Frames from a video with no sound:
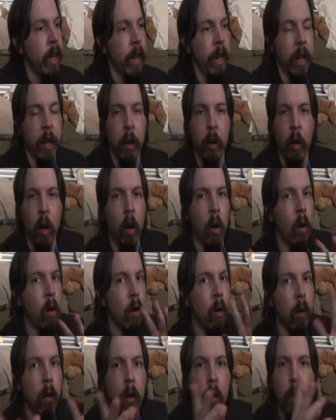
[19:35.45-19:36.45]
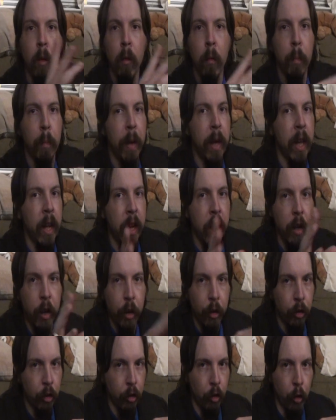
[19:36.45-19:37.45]
It'll all be in the
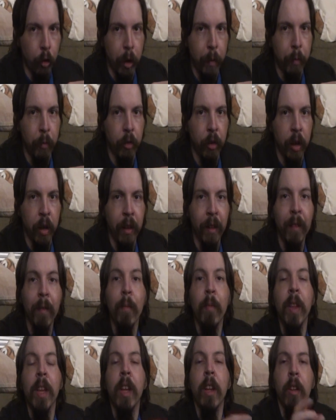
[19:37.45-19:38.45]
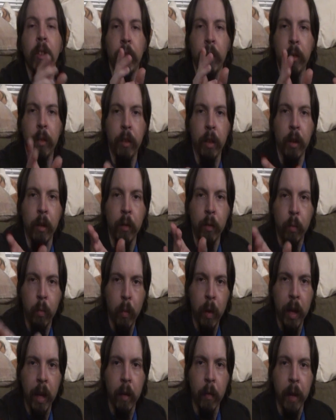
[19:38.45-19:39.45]
description, so don't
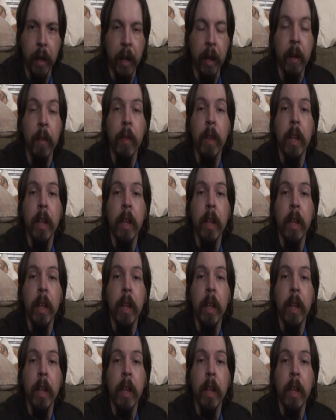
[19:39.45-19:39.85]
worry.